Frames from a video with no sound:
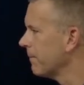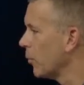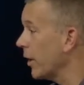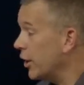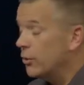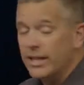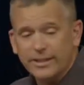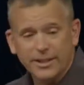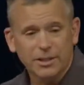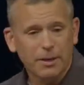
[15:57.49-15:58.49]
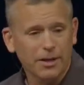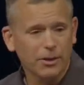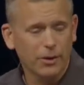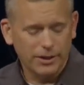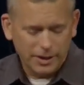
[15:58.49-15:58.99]
One of the unique things about it,
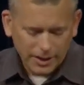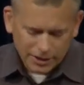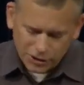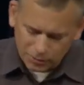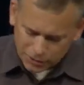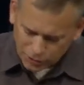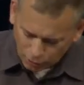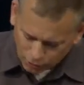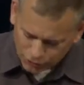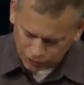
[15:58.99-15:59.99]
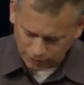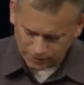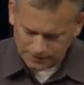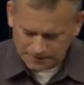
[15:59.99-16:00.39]
though, in Jewish culture,